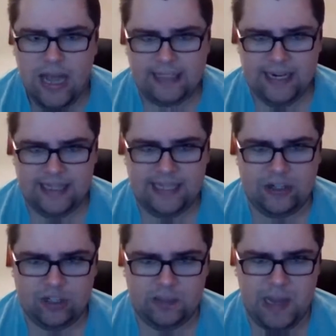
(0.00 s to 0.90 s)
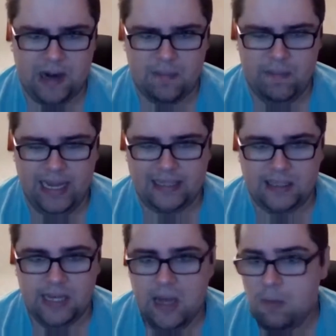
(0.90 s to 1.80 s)
as an extension speaker
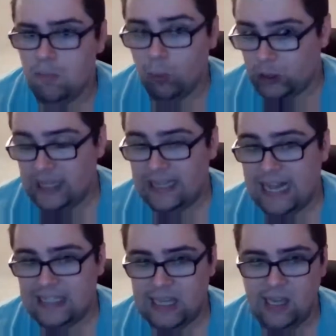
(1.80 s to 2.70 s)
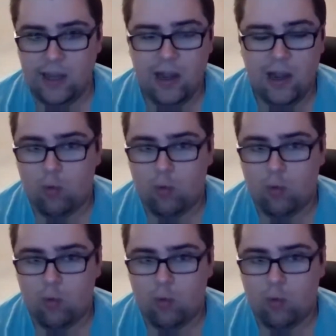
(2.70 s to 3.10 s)
because multitasking